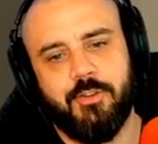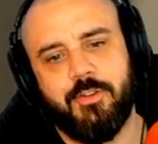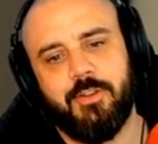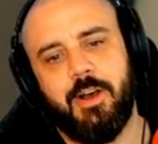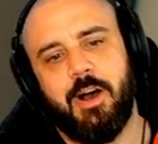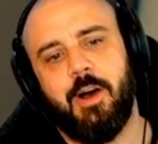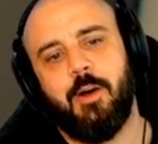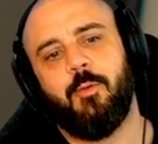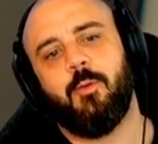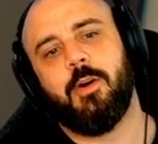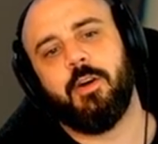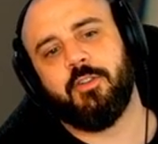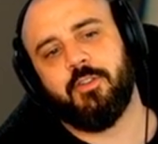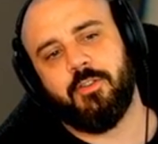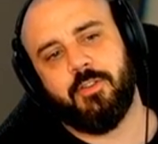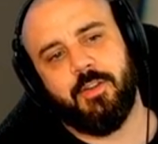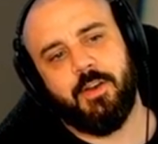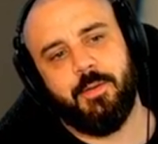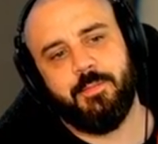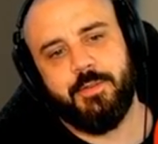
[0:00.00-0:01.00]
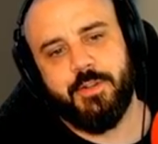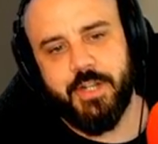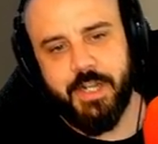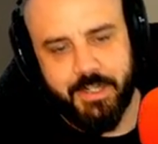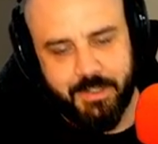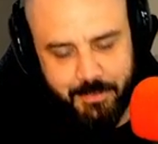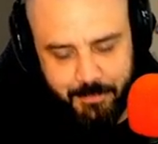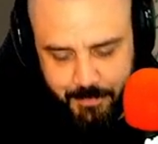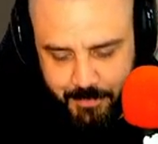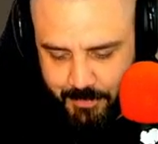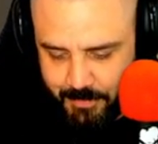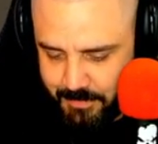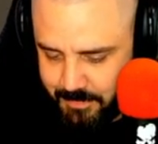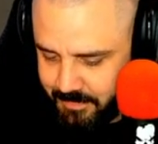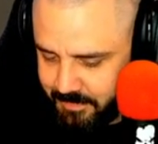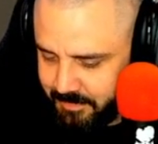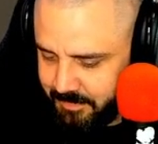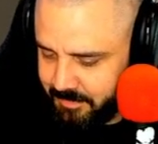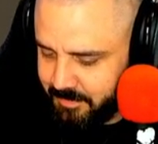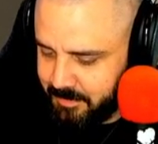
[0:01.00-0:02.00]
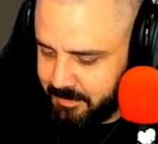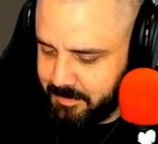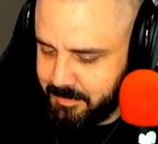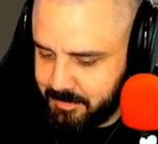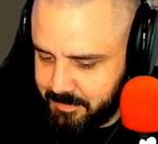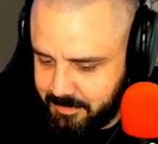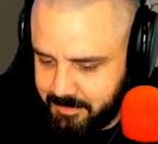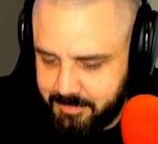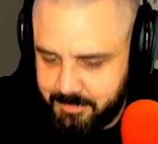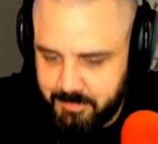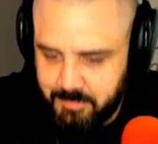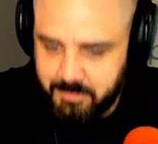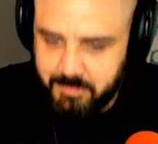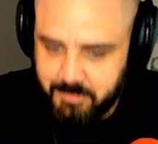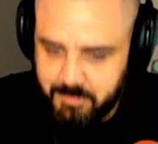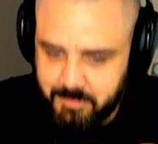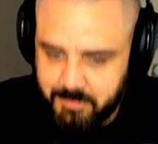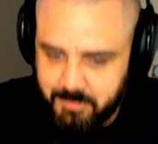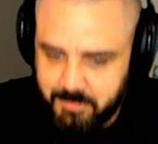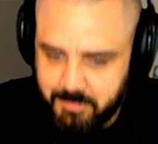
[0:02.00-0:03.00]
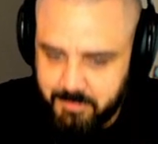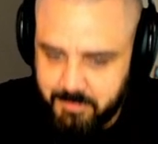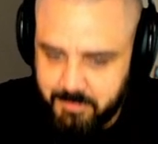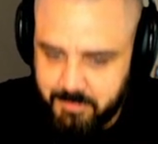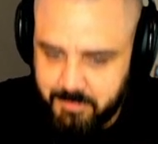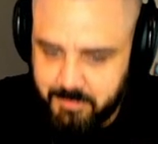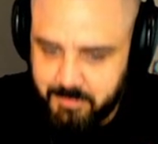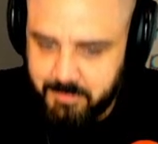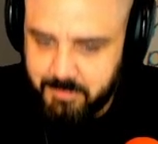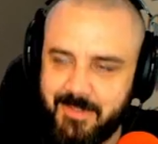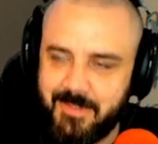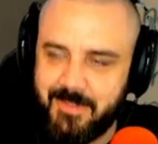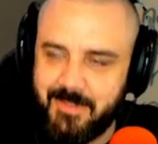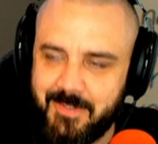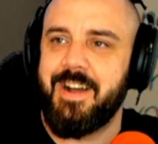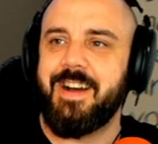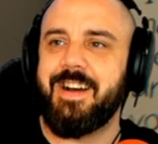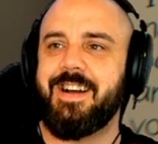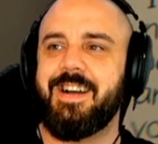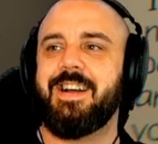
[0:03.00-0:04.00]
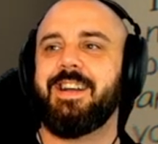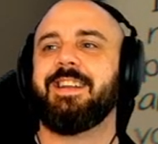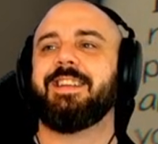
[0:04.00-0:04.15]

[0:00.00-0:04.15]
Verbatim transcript: Christ. I'll watch the objectives. Yeah, you pussy. All right.